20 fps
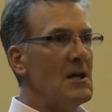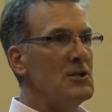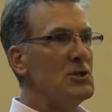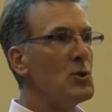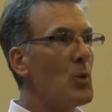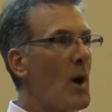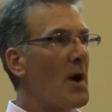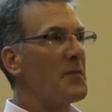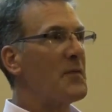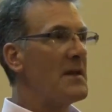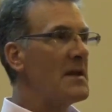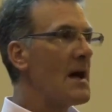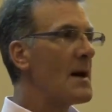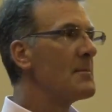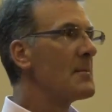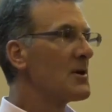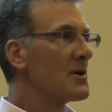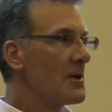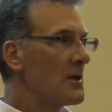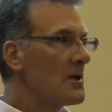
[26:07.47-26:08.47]
You want the
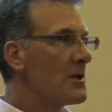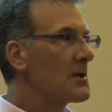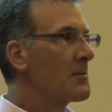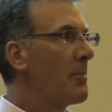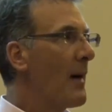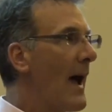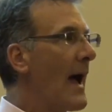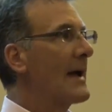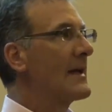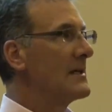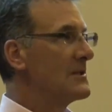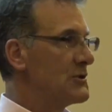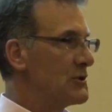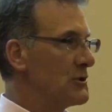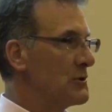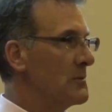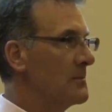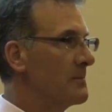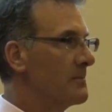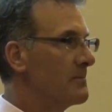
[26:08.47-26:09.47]
number to look back at you.